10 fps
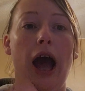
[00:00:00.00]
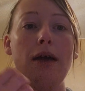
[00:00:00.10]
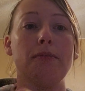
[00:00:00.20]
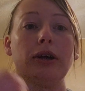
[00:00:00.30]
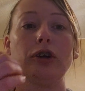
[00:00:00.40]

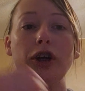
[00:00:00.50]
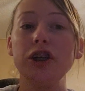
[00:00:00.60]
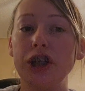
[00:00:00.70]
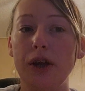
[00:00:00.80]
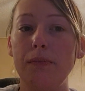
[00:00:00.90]
I'm a
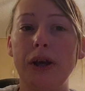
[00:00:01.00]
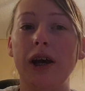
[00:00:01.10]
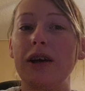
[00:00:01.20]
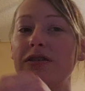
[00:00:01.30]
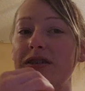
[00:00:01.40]
Christian
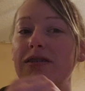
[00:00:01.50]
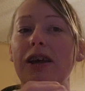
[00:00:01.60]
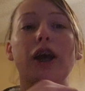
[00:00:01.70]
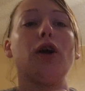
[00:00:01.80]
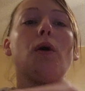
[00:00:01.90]
because it's like,